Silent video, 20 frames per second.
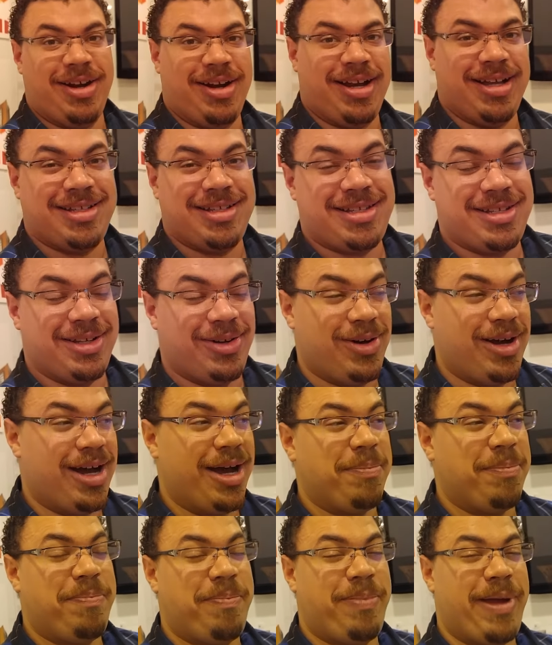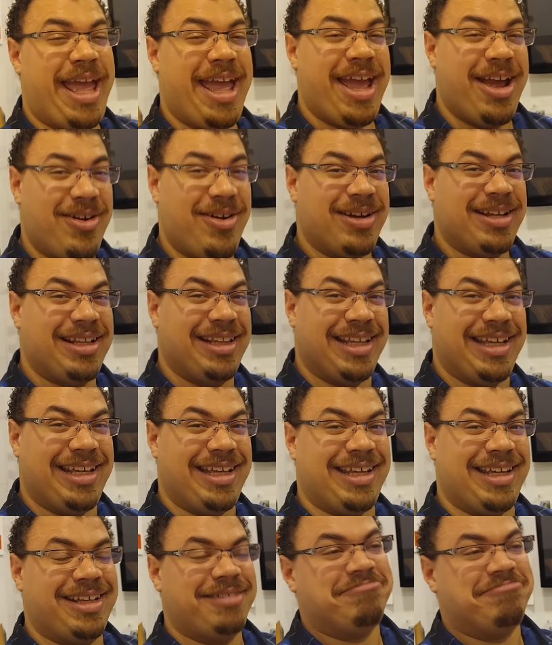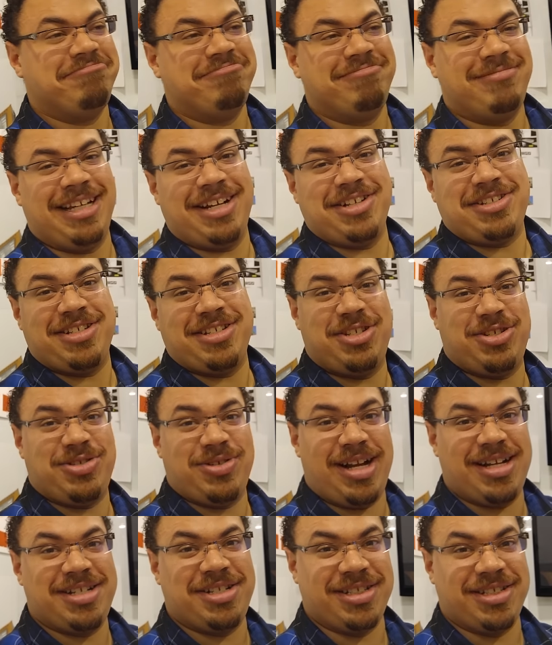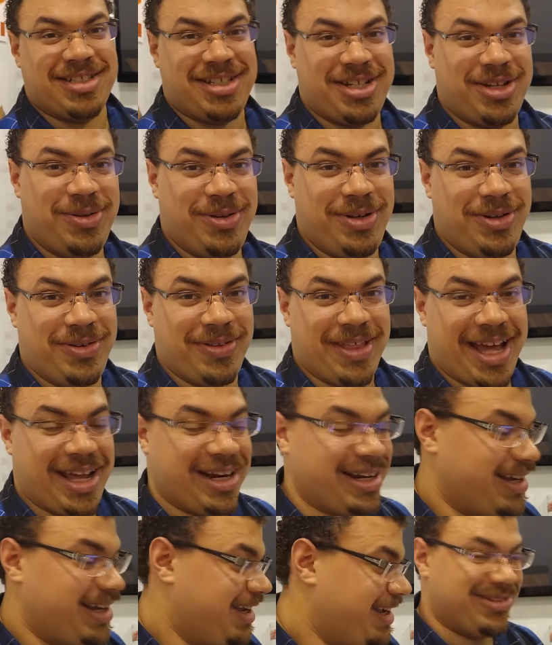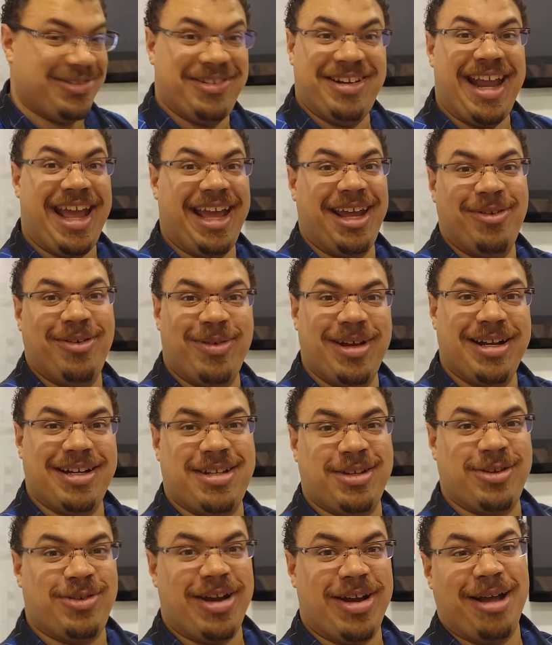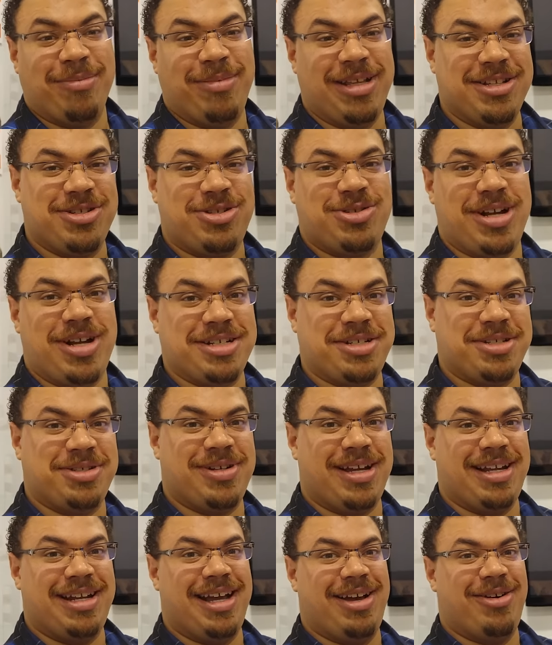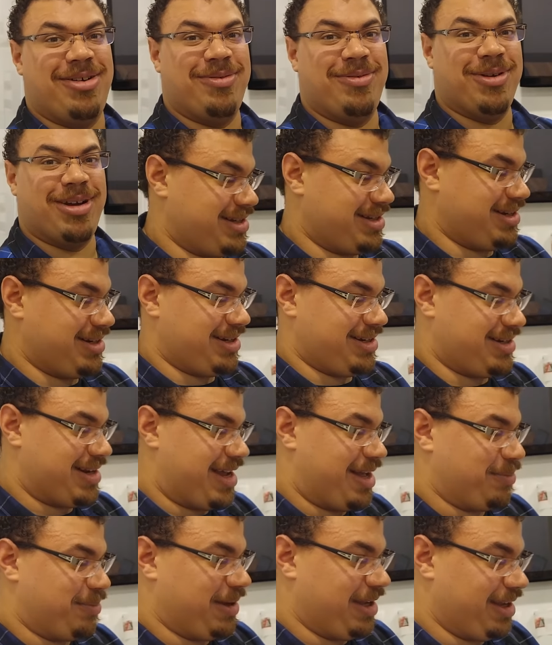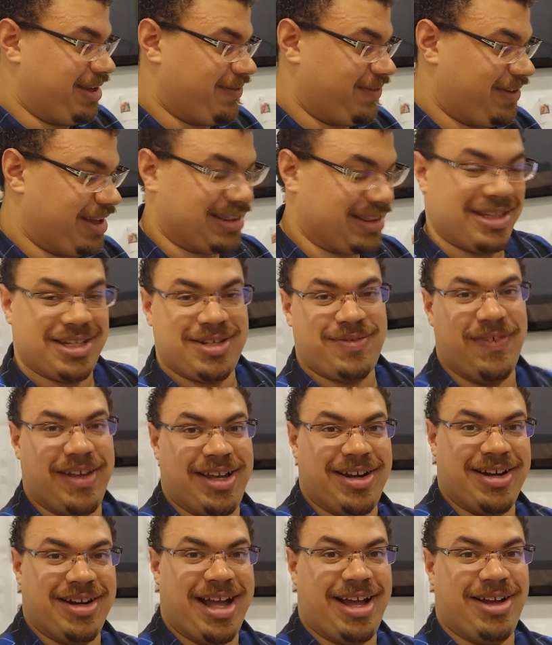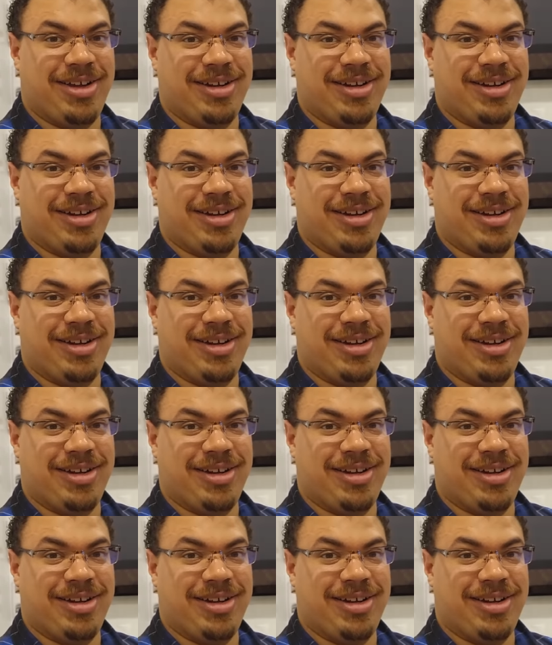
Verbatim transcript: All right, so apparently there's instructions. Who knew that? So Nate went to grab the instructions right now, and he's going to help me get this figured